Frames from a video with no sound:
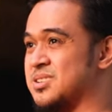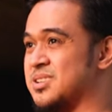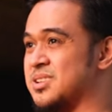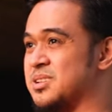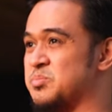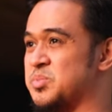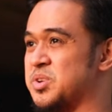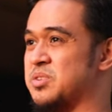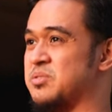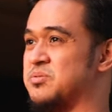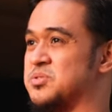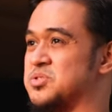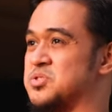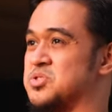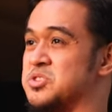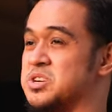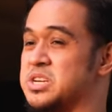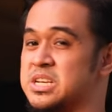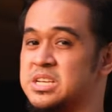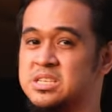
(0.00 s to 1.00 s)
a little bit of
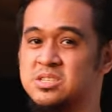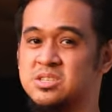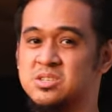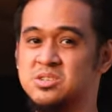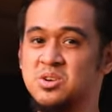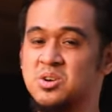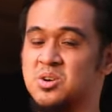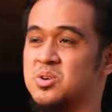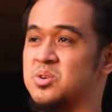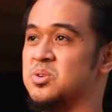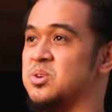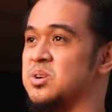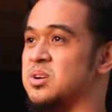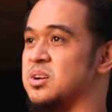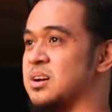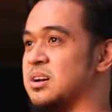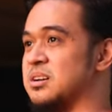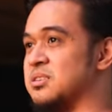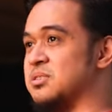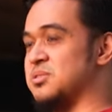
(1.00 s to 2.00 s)
trees, so
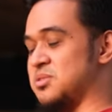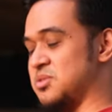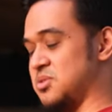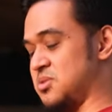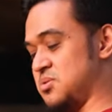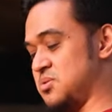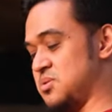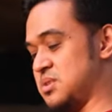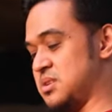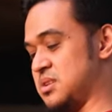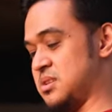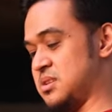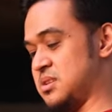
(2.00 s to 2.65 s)
I don't know